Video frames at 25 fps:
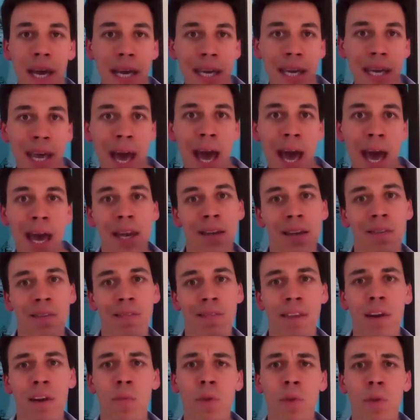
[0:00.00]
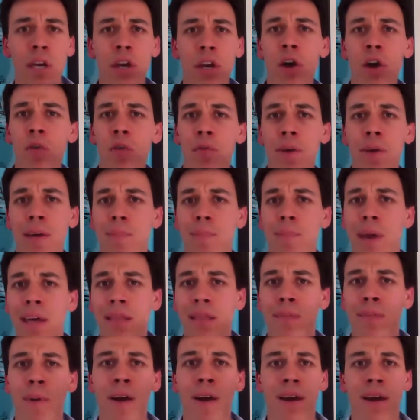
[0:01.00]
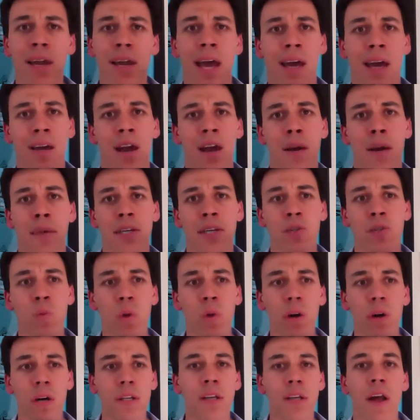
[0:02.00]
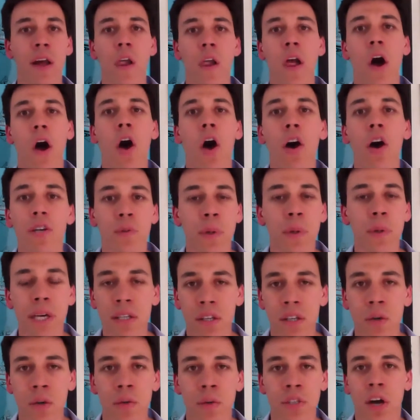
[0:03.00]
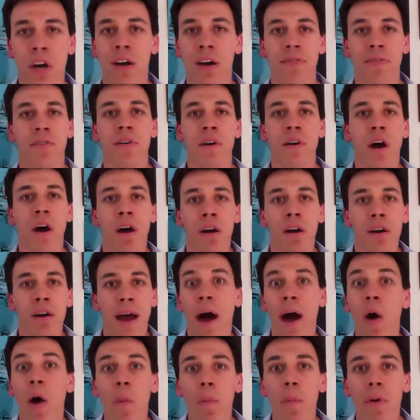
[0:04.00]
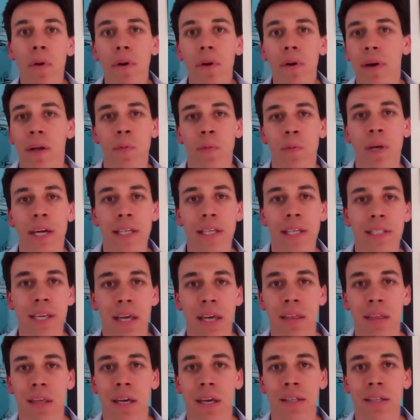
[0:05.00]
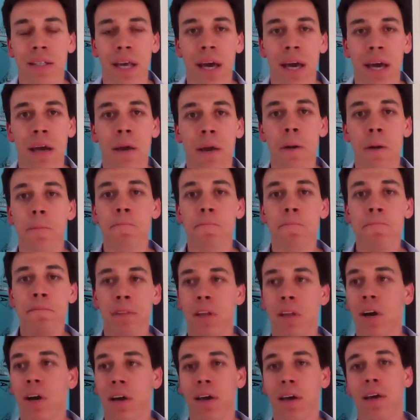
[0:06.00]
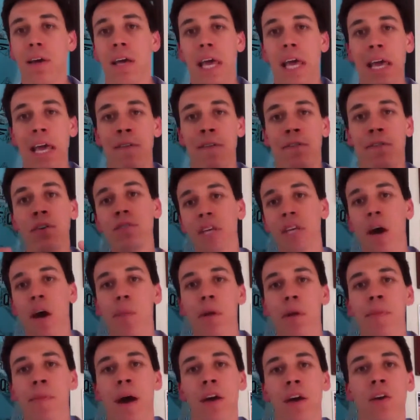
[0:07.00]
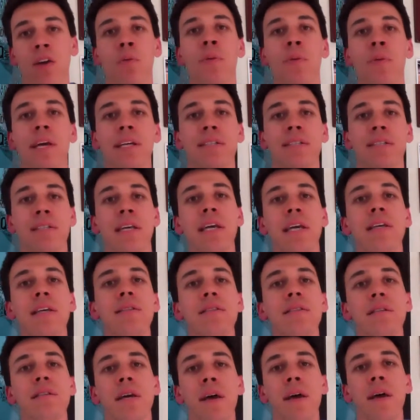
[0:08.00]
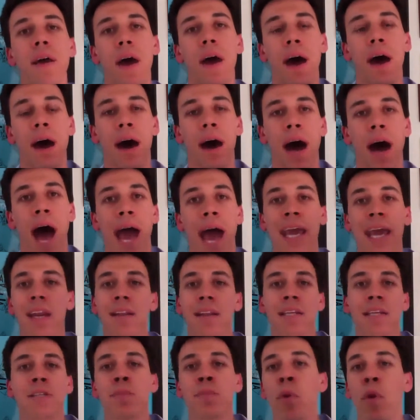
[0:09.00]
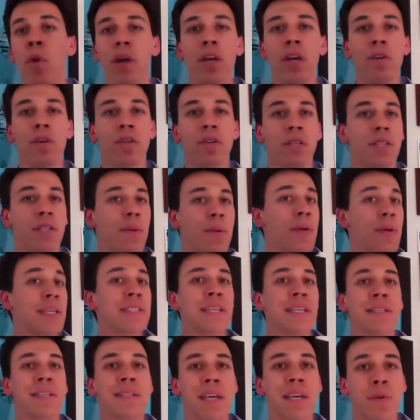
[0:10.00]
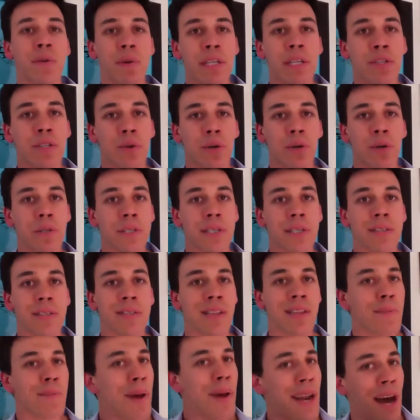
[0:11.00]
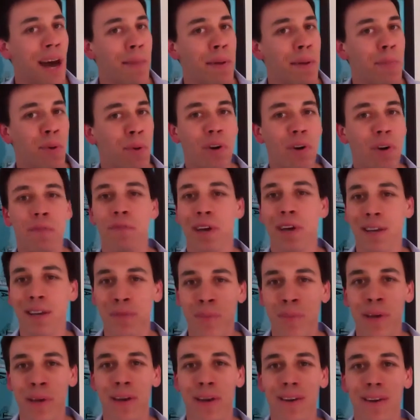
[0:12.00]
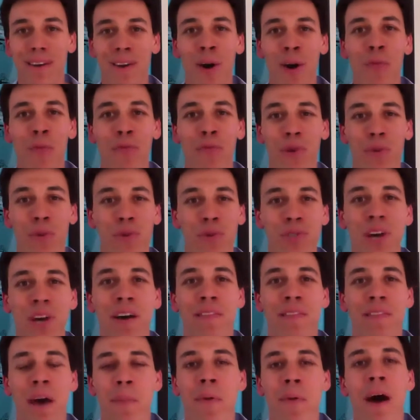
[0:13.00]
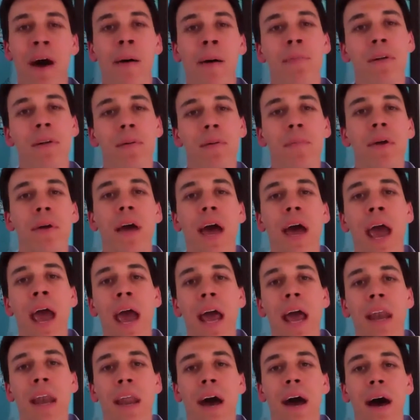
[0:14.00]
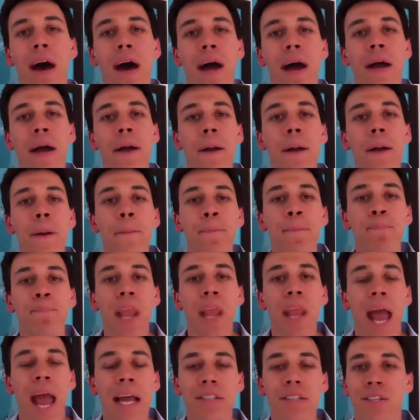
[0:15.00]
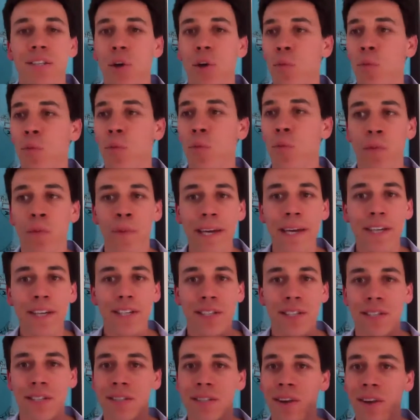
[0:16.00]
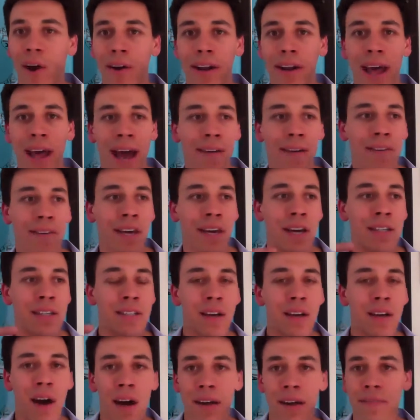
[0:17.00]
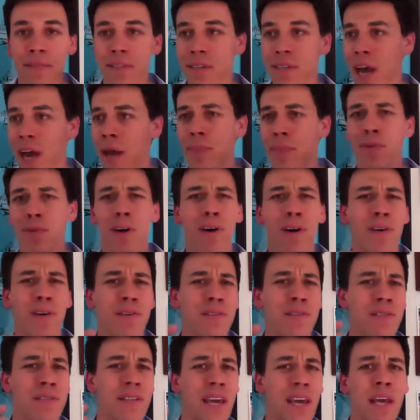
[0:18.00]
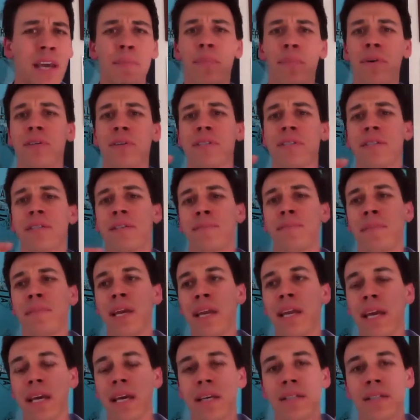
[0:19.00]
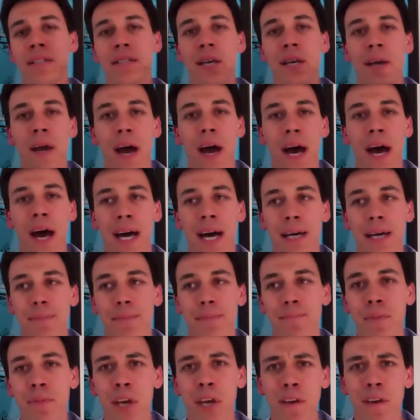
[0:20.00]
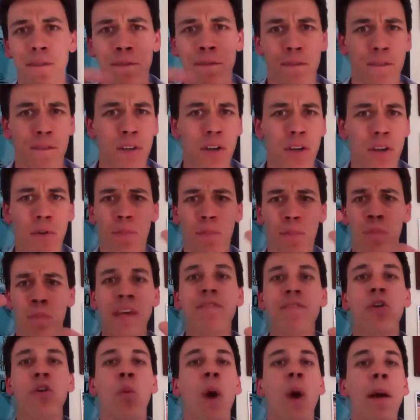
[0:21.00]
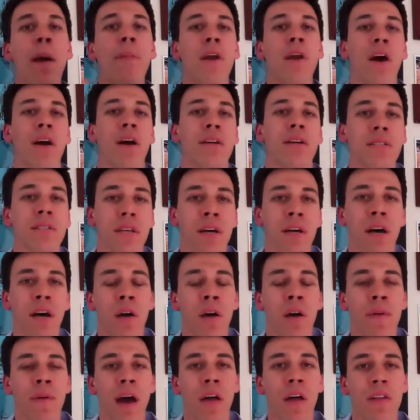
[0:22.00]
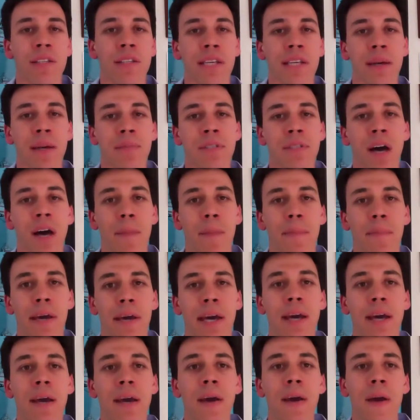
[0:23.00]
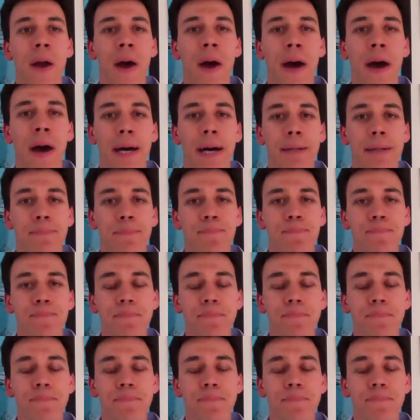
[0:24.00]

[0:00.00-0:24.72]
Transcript: yet and didn't really know if we could make the market economics work, all we could do was offer our help. And we could say things like, look, if you tell me about your biggest needs, I can at least point you to some existing resources. They might not be perfect, but hopefully we'll solve that problem. And so we just started having a ton of Skype calls, in-person meetings, even webinars around the same topic. And